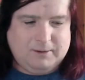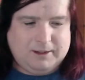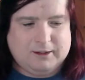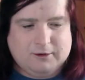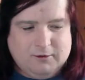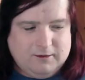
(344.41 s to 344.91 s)

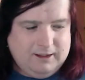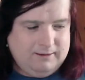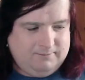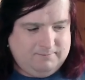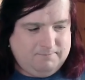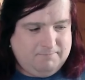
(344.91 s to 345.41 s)
which is annoying,
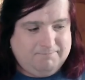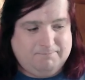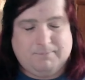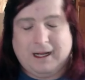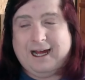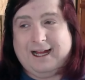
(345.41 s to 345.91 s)

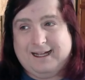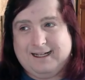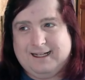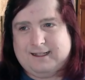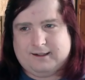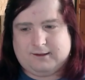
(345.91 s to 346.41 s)
but
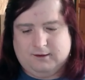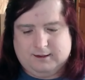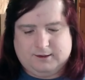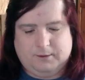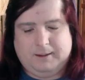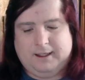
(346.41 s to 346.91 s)
it's just
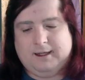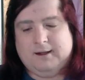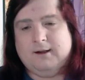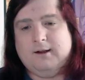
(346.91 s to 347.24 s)
slightly too big.